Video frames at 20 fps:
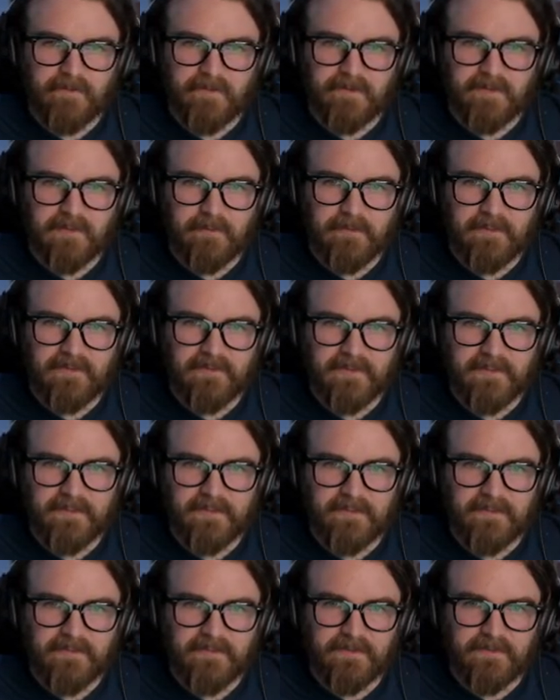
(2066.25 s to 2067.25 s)
They're gonna be
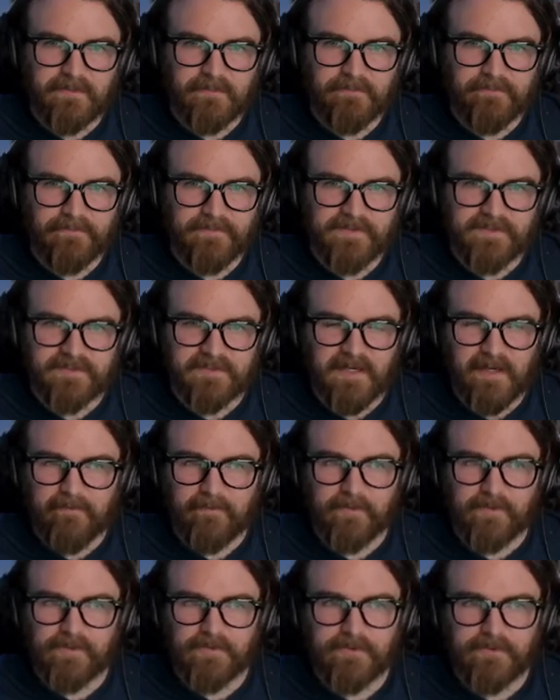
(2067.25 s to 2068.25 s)
like, you know,
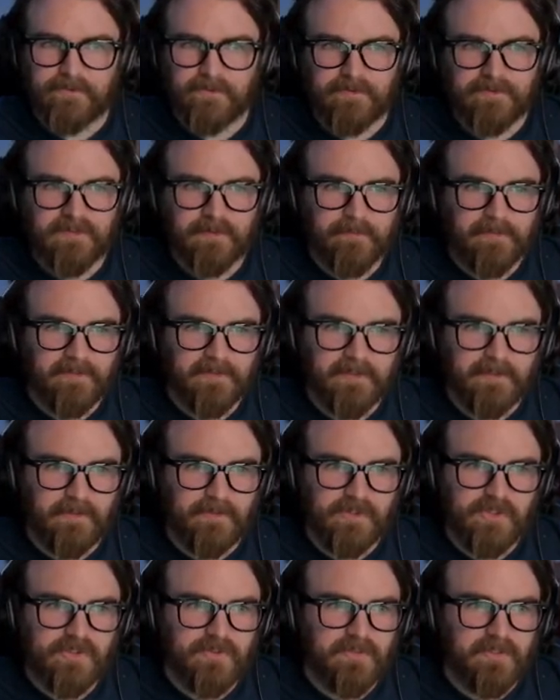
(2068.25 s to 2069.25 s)
scavengers or something that
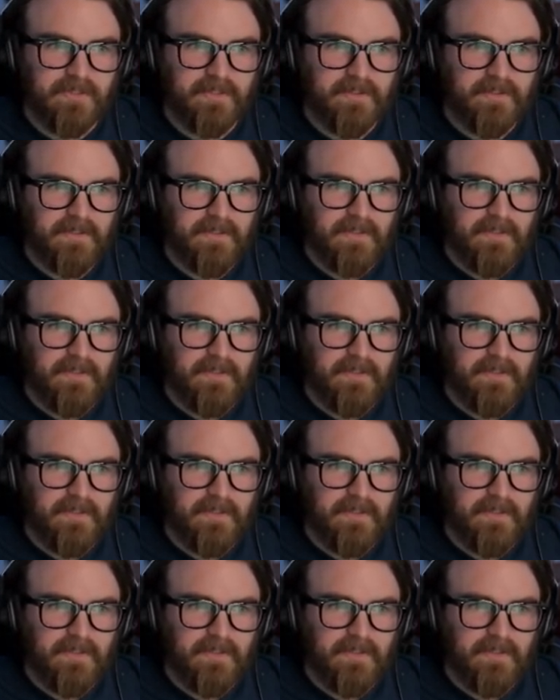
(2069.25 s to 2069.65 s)
you're shooting.